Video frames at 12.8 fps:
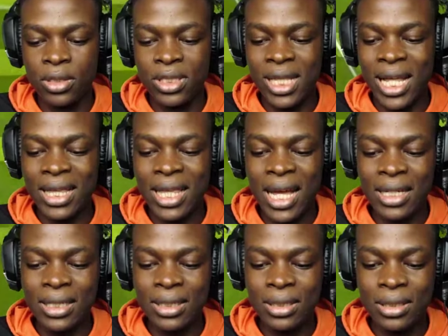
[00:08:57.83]
it.
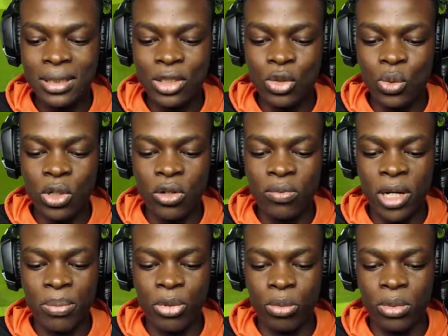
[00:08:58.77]
Zlatan is one of my
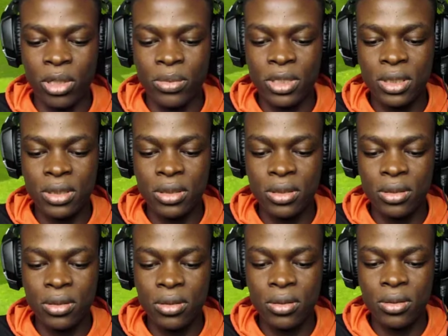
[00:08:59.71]
problems.
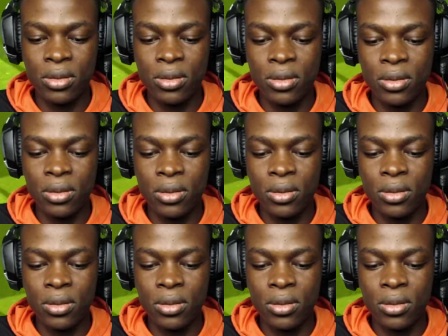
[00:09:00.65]
Now it's